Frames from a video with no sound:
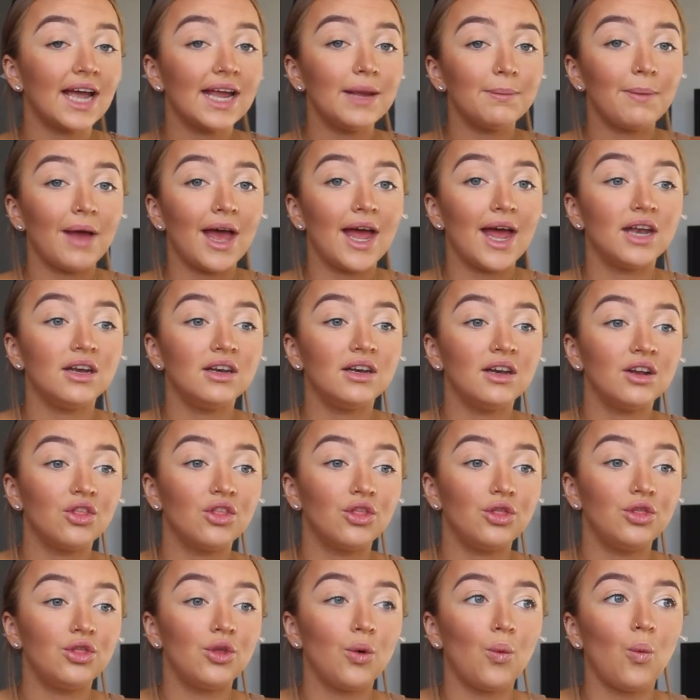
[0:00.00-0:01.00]
type in
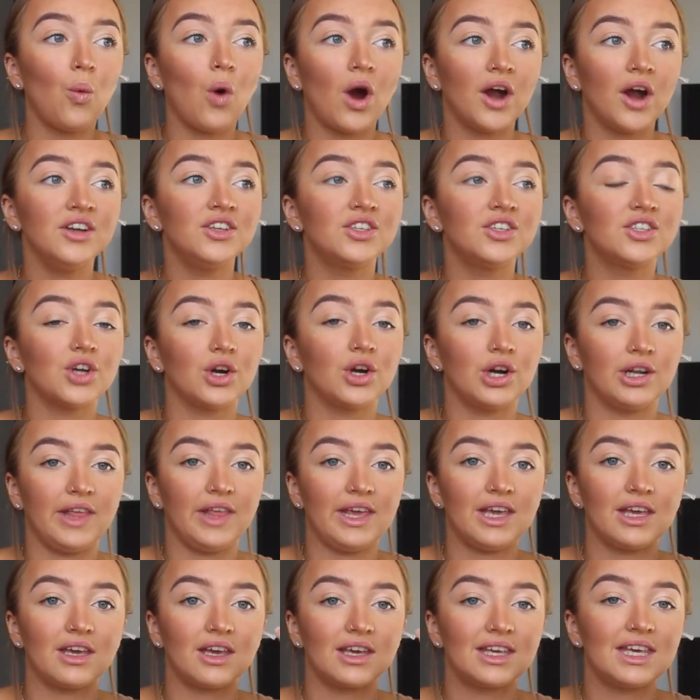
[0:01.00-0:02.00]
the word or
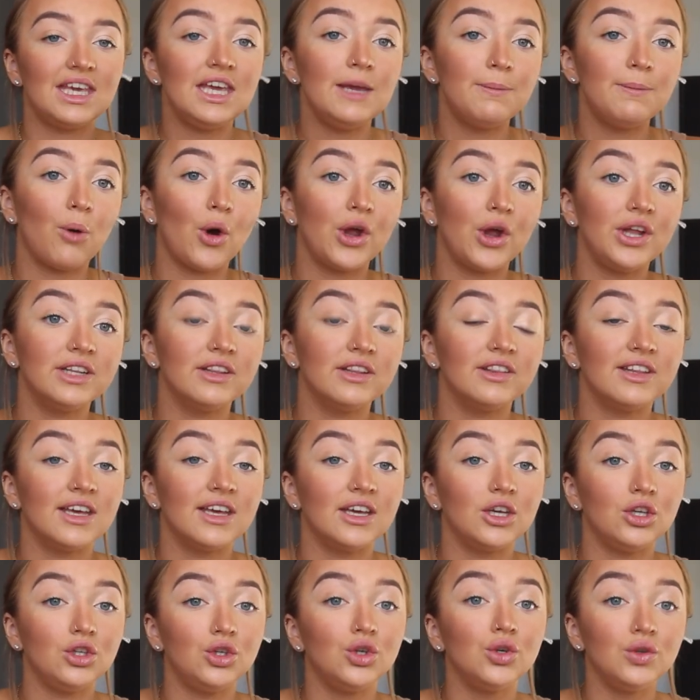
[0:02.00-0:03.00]
like key point
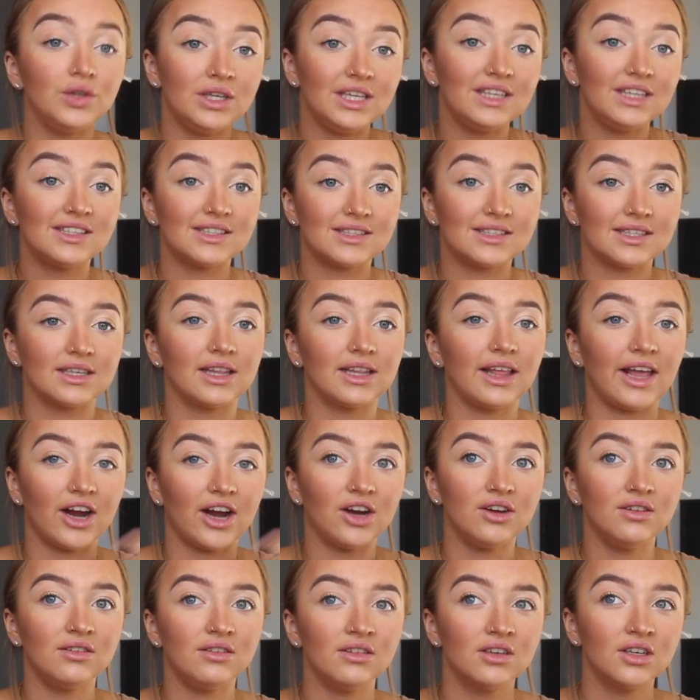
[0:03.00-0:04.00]
that you need to
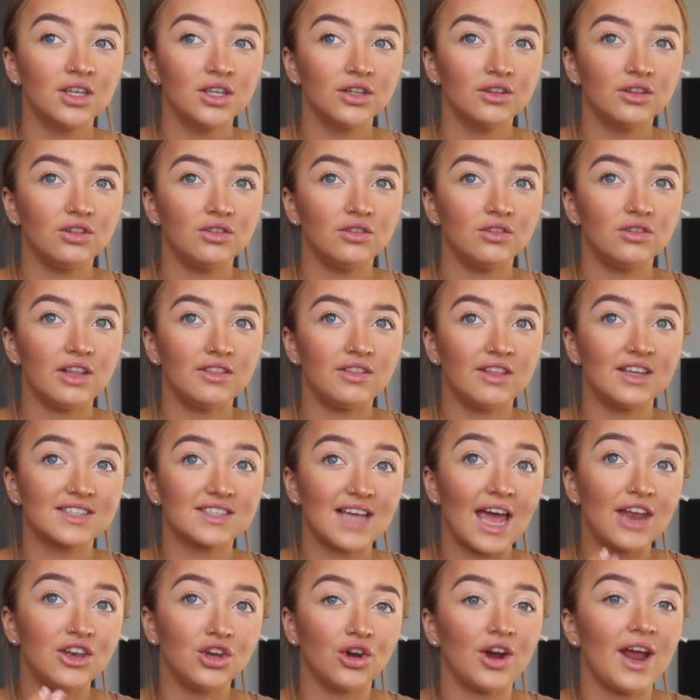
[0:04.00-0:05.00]
learn
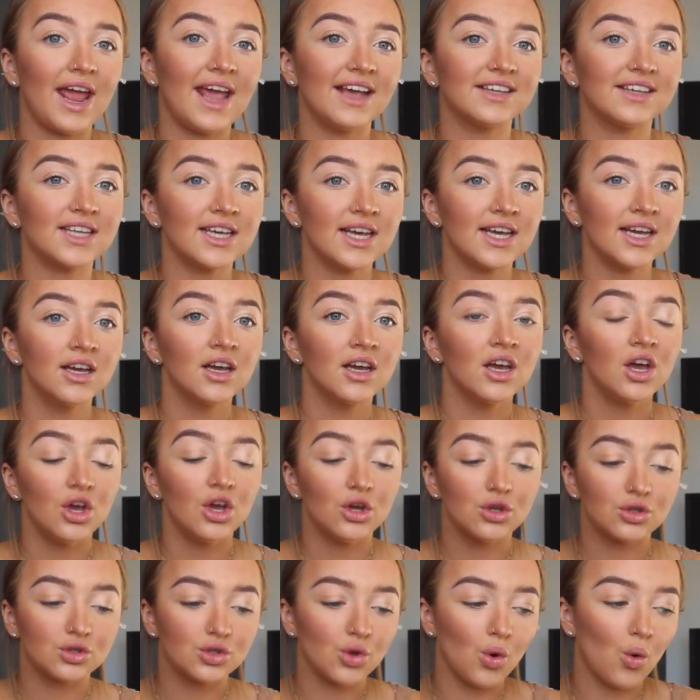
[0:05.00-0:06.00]
that's in your essay.
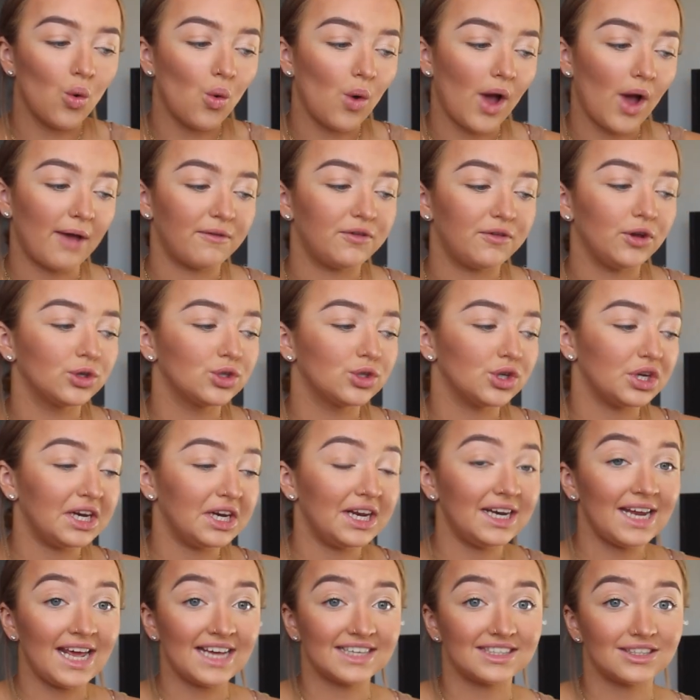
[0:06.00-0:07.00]
So if you're doing
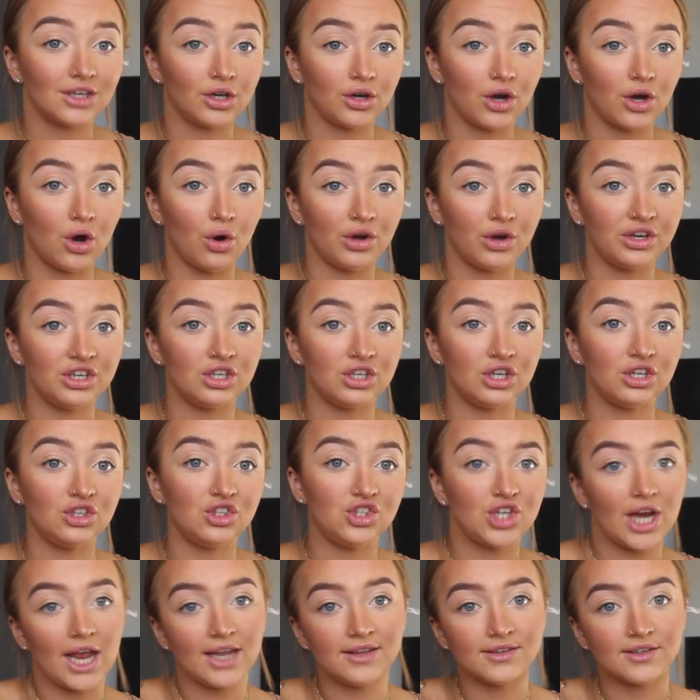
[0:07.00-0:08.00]
an essay on
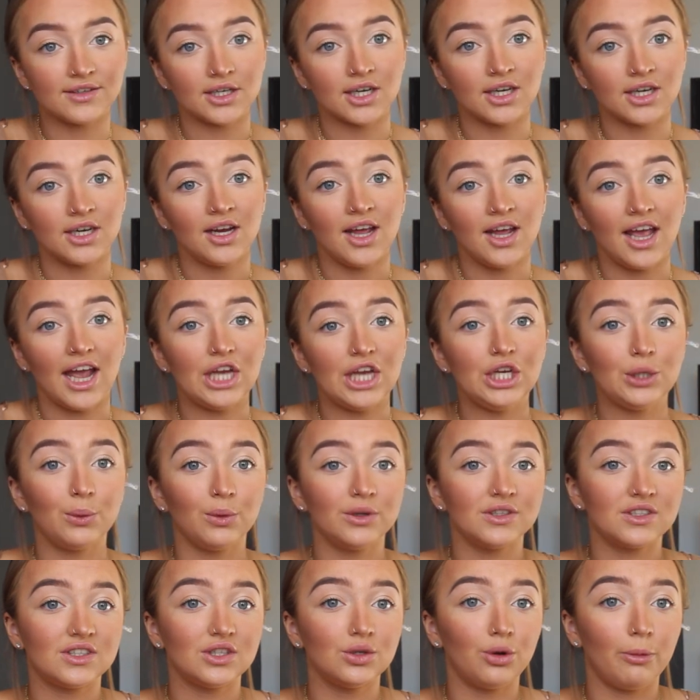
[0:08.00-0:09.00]
gender and you
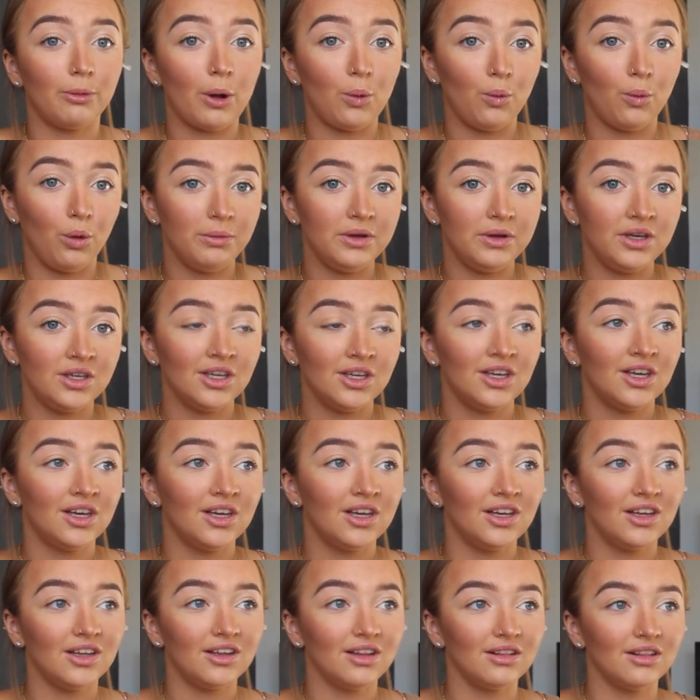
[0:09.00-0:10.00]
want to know about women,
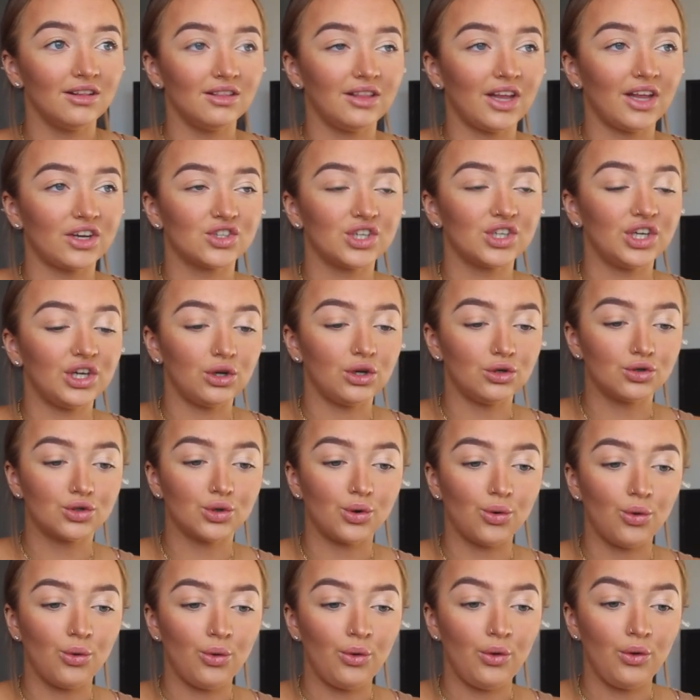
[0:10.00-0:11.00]
literally
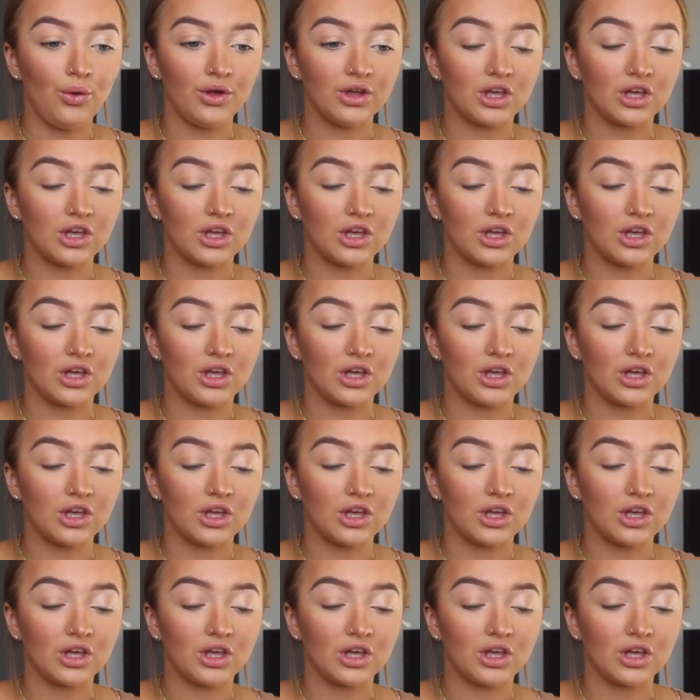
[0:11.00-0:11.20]
control